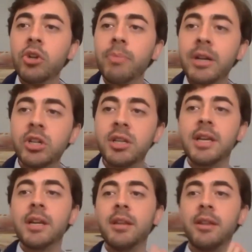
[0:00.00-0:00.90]
You mentioned
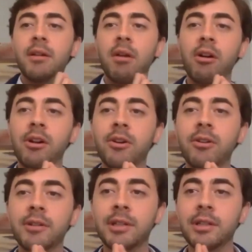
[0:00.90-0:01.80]
that there are
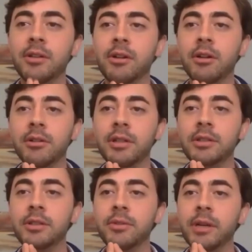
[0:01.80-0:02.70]
current, you're currently
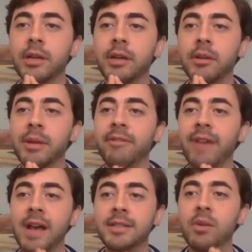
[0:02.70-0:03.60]
doing intermittent
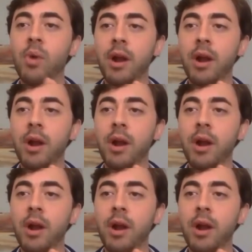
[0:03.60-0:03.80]
fasting.